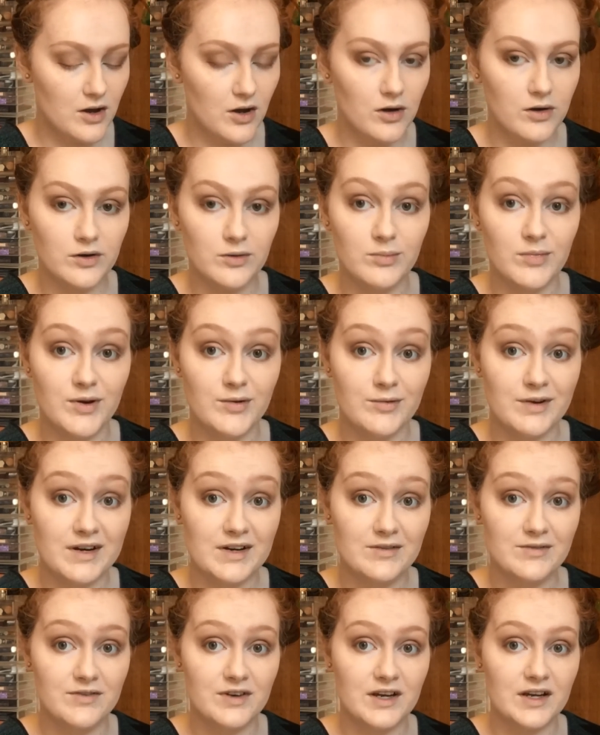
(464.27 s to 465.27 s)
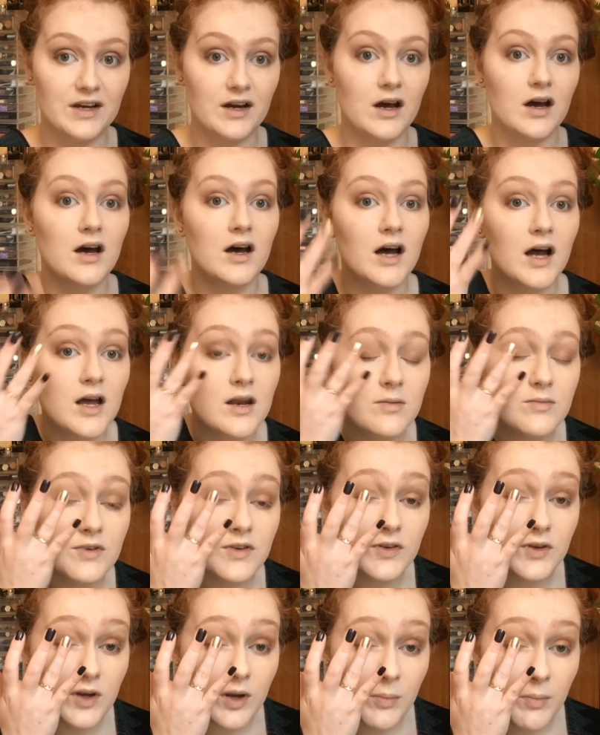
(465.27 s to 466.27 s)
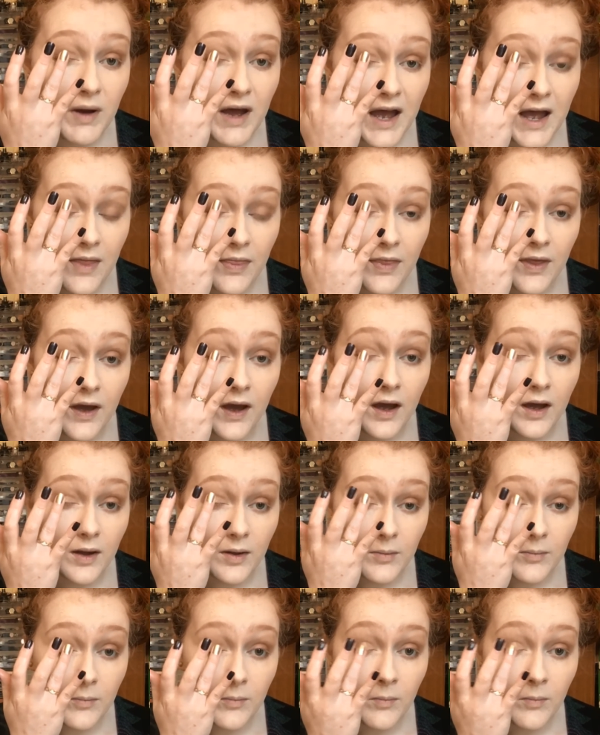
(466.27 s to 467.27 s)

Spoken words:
on my ring finger, and I'm just going to pat that